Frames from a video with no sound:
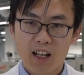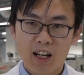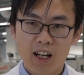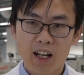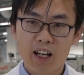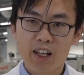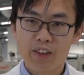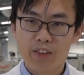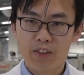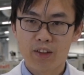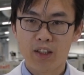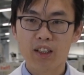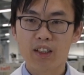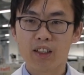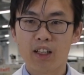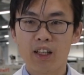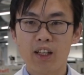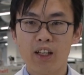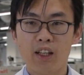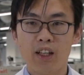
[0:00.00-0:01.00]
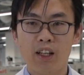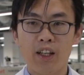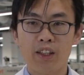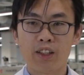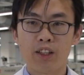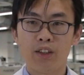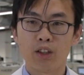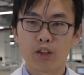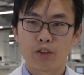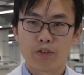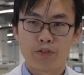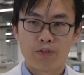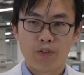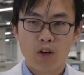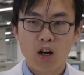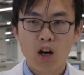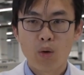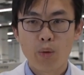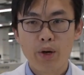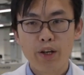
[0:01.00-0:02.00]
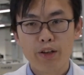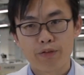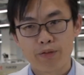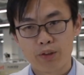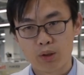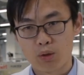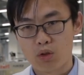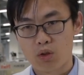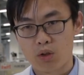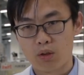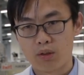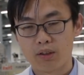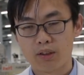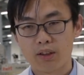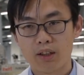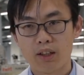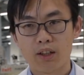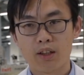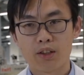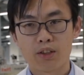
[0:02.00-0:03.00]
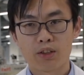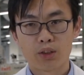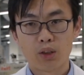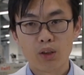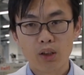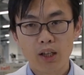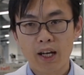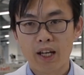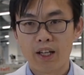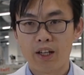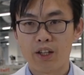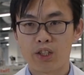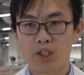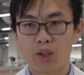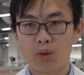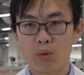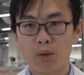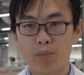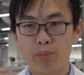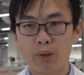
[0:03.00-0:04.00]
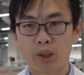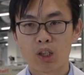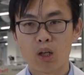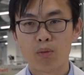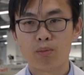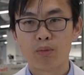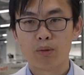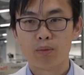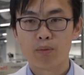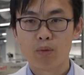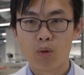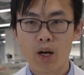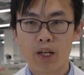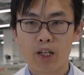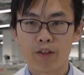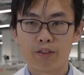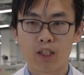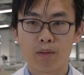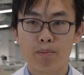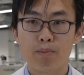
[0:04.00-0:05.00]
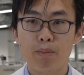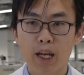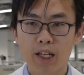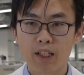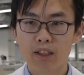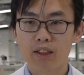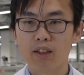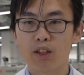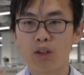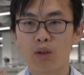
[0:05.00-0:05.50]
I think in the not far away future, solar energy will become one of the main